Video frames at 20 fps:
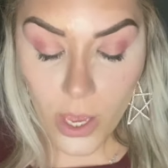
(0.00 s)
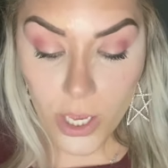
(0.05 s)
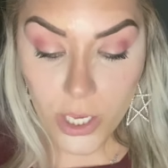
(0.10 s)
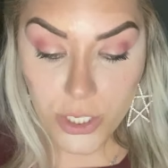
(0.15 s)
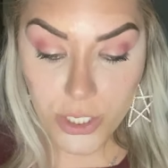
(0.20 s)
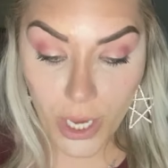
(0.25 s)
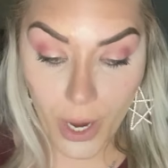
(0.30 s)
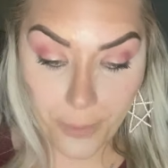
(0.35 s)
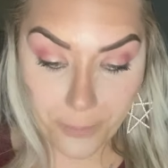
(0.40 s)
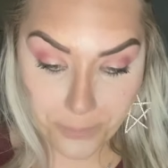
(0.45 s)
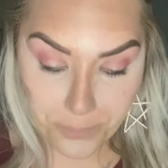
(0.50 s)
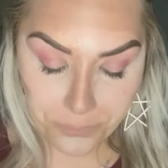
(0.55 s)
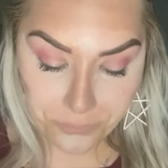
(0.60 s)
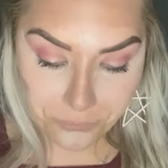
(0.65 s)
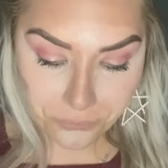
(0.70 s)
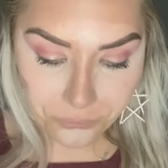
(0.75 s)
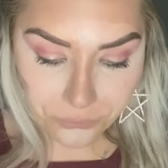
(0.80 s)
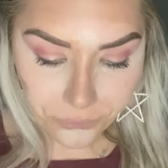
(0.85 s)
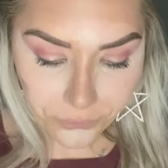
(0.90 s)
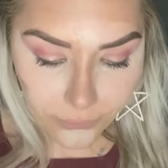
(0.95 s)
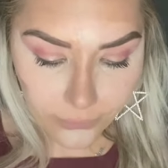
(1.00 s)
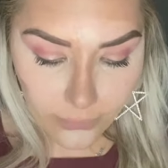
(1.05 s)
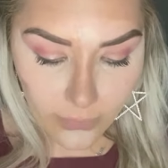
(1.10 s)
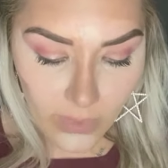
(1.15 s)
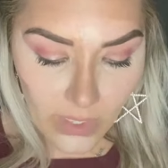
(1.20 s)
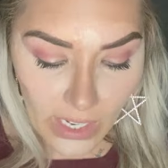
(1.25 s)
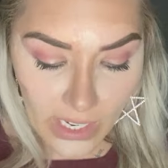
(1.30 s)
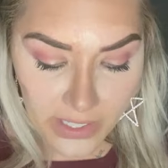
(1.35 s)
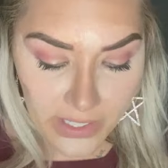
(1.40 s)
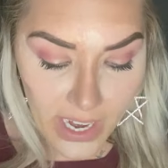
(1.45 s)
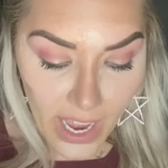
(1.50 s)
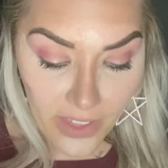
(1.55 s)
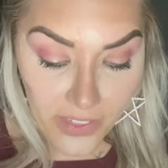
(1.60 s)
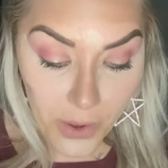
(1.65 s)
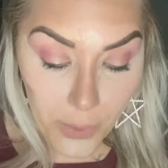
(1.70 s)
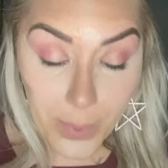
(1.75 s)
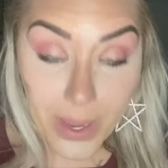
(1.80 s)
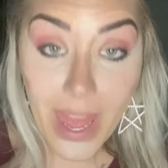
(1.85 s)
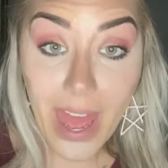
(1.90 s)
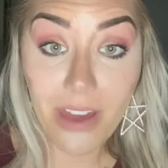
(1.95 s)
So now that
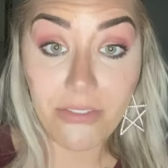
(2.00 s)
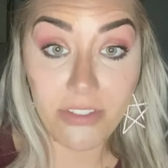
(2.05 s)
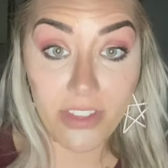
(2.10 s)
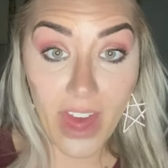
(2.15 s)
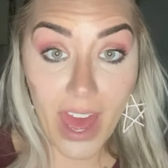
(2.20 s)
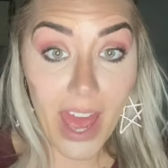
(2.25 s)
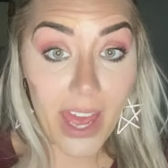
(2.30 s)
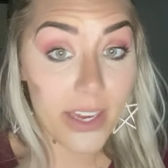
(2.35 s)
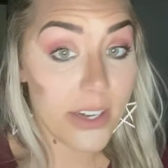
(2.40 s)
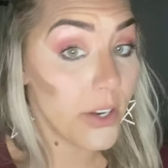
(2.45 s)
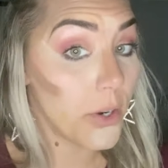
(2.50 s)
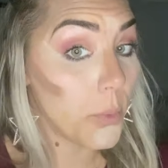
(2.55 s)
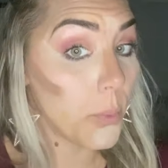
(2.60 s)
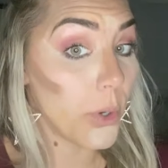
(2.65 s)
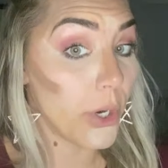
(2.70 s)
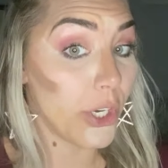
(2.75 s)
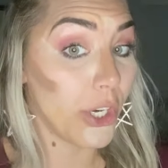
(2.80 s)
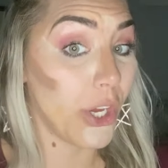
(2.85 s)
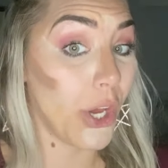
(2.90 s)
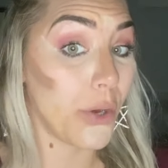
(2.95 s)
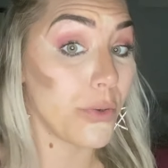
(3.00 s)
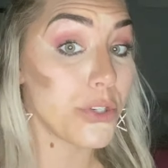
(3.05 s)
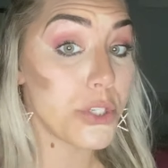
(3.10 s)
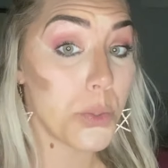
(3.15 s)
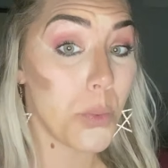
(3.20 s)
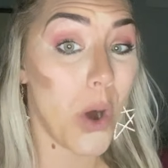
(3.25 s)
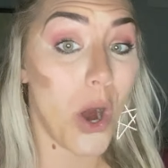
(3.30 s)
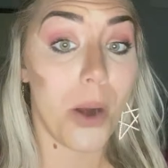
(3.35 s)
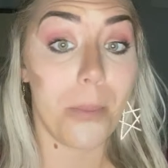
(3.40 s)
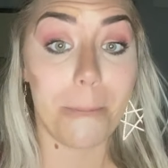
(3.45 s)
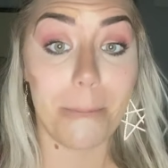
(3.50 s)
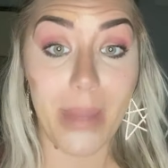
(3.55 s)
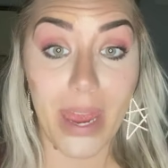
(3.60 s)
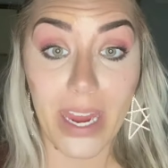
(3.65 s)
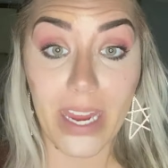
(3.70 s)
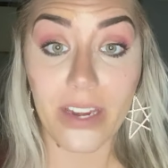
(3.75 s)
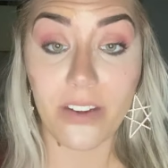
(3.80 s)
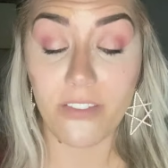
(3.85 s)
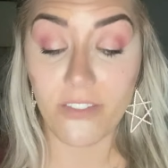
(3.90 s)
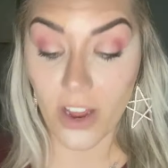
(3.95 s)
we have that, we're gonna go to our
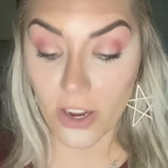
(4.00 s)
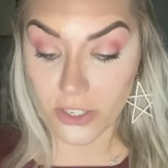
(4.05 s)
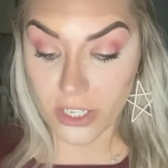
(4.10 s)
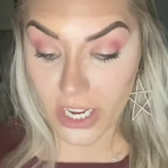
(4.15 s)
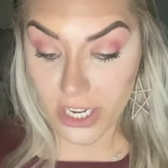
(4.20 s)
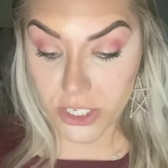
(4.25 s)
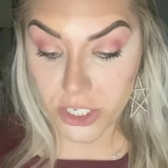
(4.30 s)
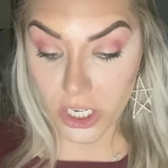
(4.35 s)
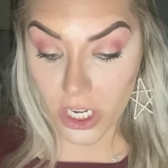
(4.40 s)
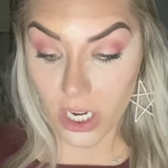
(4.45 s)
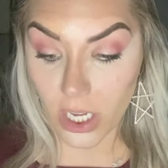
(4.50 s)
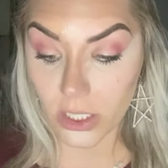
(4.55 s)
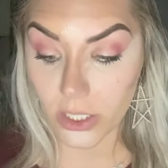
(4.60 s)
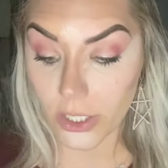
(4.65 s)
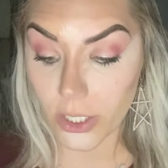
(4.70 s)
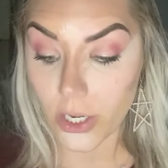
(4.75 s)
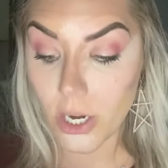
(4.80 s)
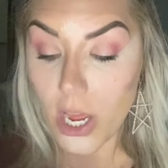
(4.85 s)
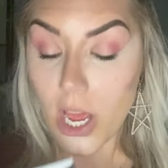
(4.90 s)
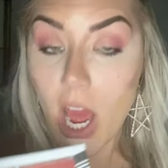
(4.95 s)
main foundation color.